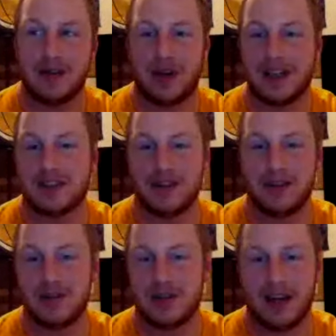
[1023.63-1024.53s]
I didn't want us
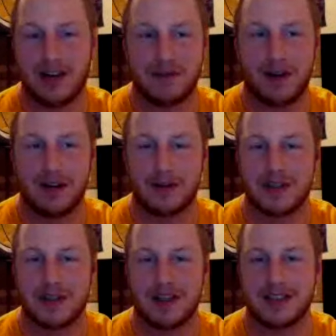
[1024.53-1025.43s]
to lose 800
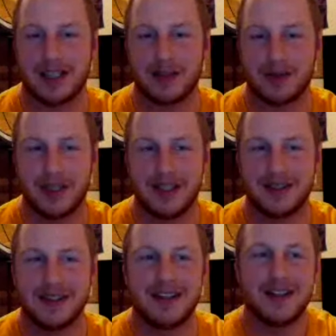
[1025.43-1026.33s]
followers on a single tweet.